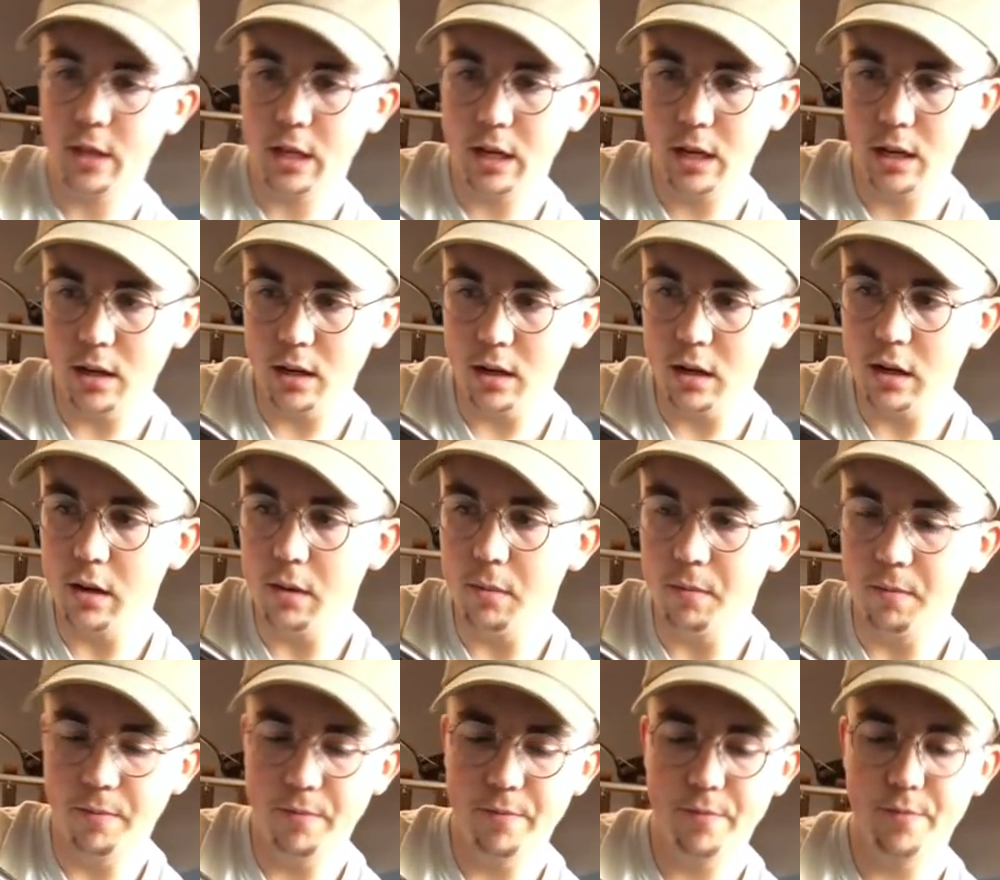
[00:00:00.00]

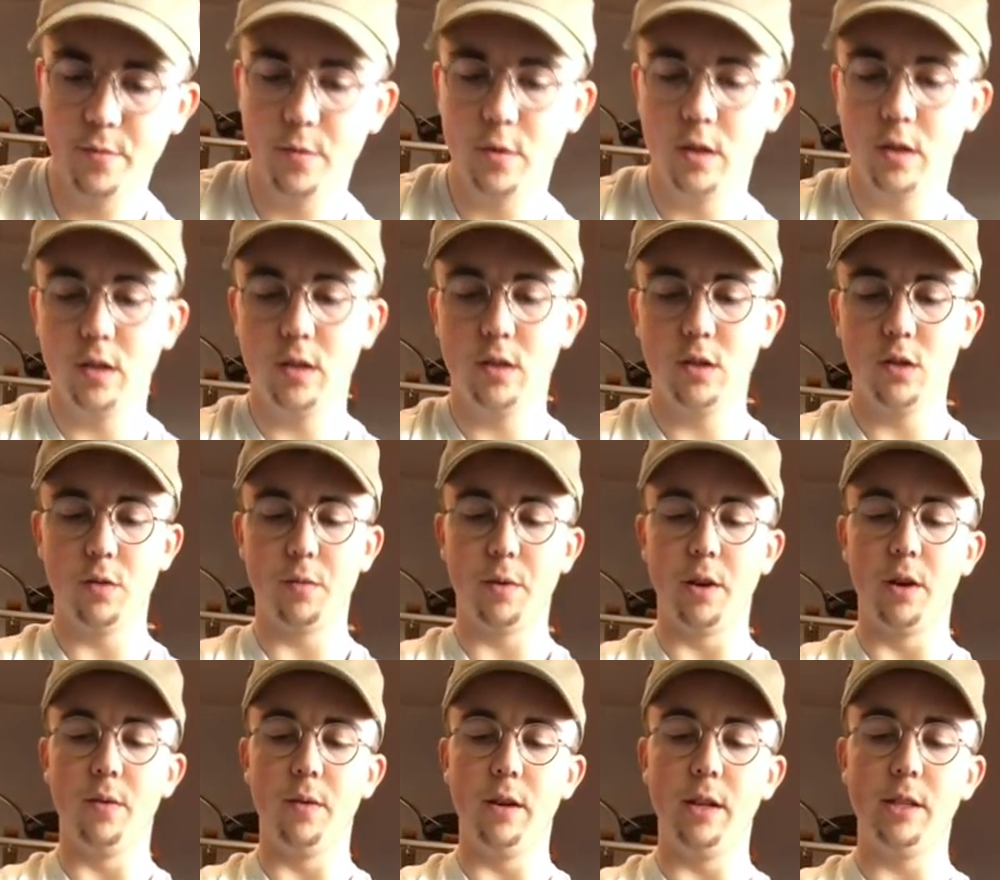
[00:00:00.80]
So I'm
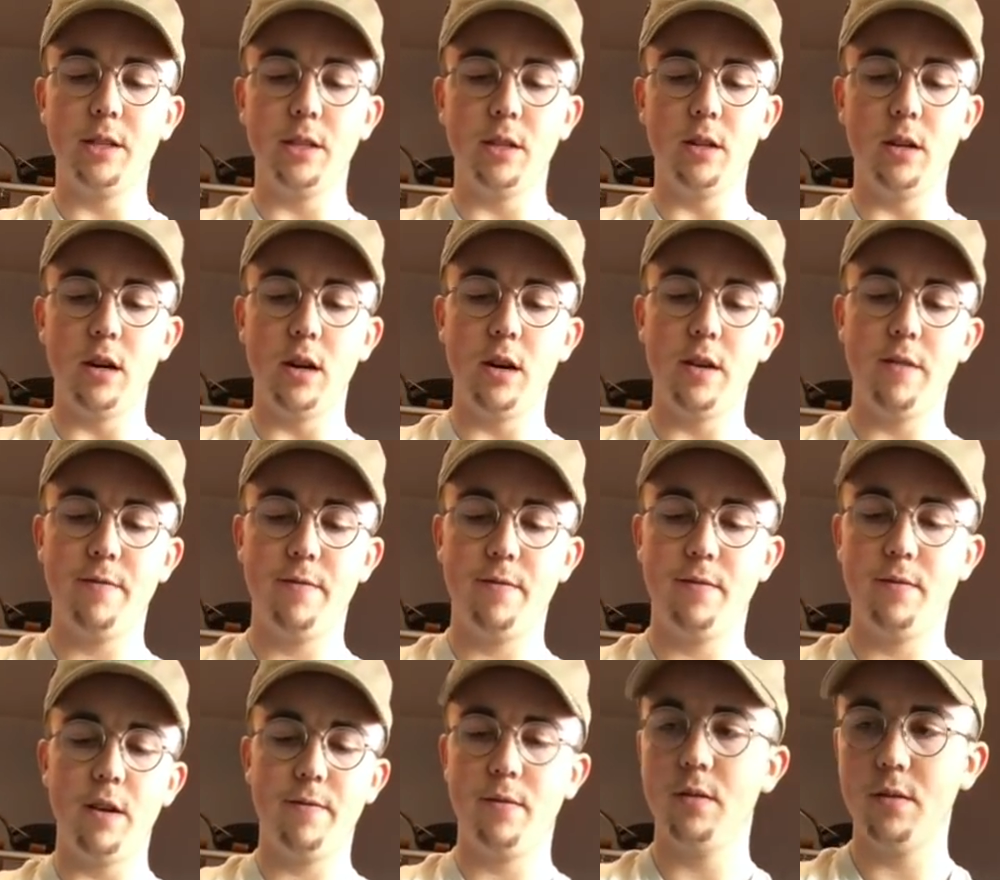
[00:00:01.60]
gonna rinse it
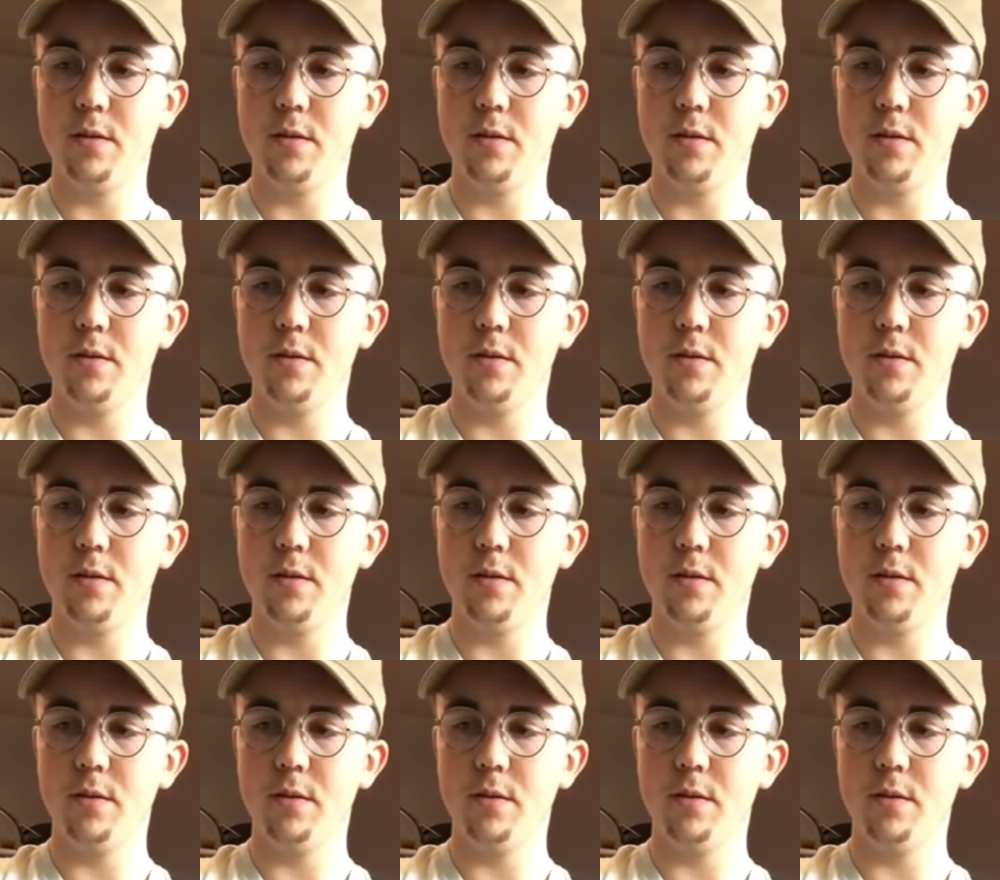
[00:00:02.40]
off.